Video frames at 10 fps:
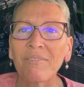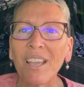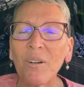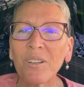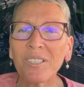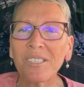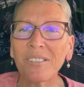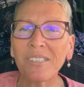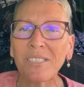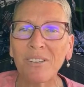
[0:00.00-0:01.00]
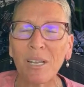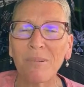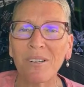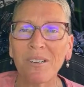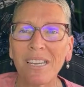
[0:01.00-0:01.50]
Oh, your sisters live in
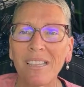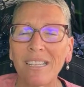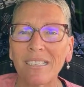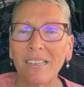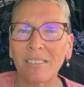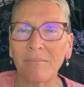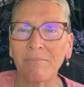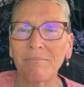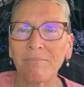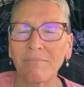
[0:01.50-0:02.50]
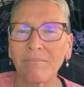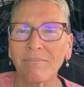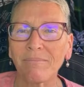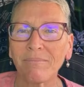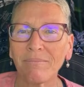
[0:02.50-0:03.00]
Albuquerque? That's awesome.
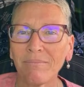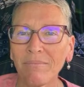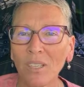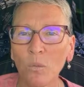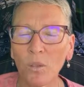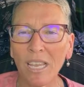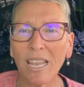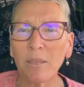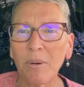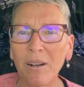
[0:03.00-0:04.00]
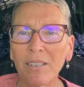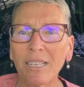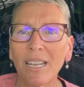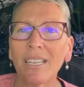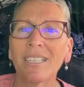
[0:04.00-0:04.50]
Were they at the park
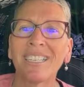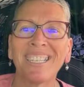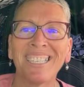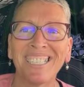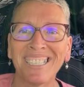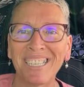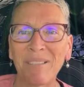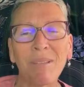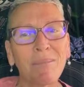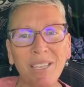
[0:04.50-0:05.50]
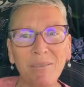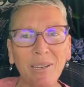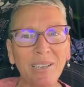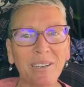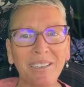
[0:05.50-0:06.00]
today? Maybe
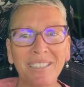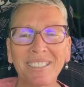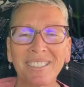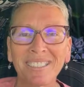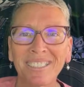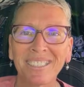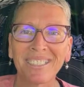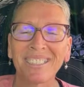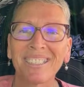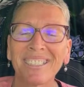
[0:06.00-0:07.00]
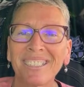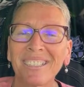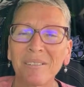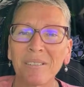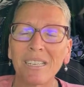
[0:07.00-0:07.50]
they were here.
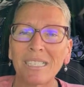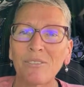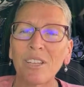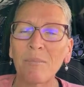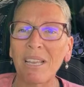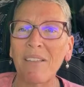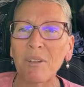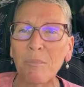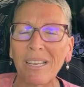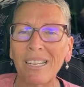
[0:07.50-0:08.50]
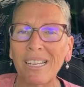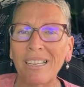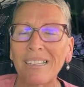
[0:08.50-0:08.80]
There's a nice family having a picnic.